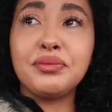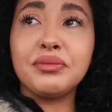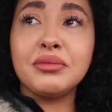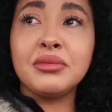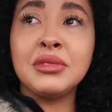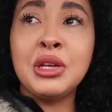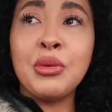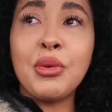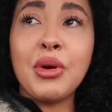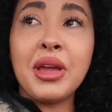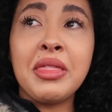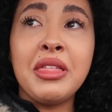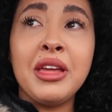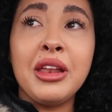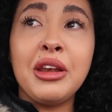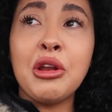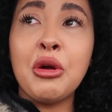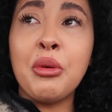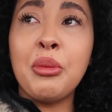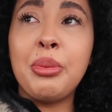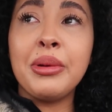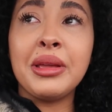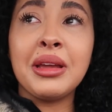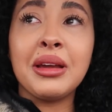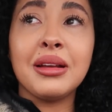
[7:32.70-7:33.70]
the way that
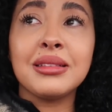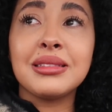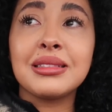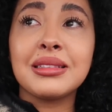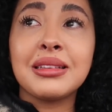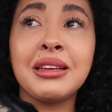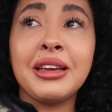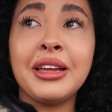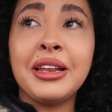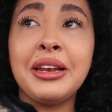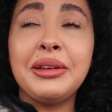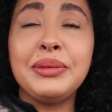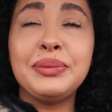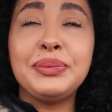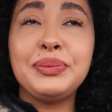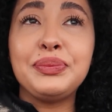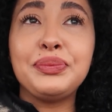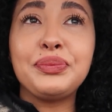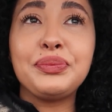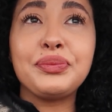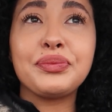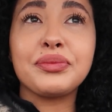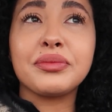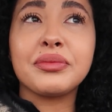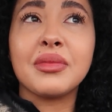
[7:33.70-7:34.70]
nobody else could
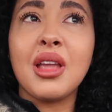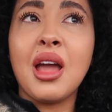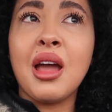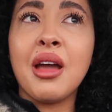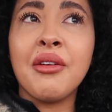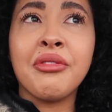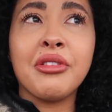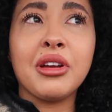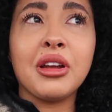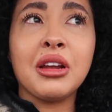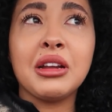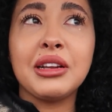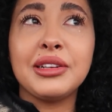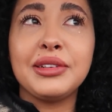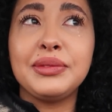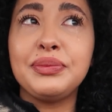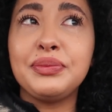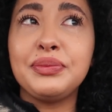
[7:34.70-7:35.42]
ever.